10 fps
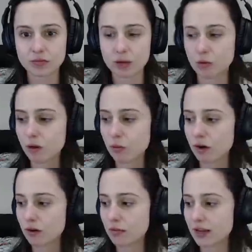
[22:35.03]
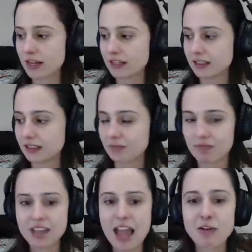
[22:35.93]
Where were we?
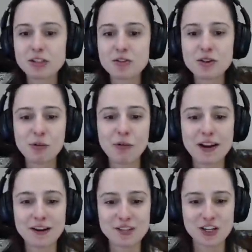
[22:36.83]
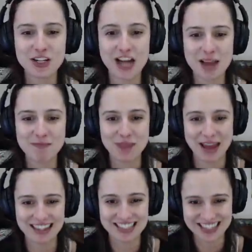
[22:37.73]
Now do the run of shame
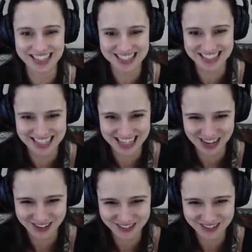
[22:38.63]
back to your stuff.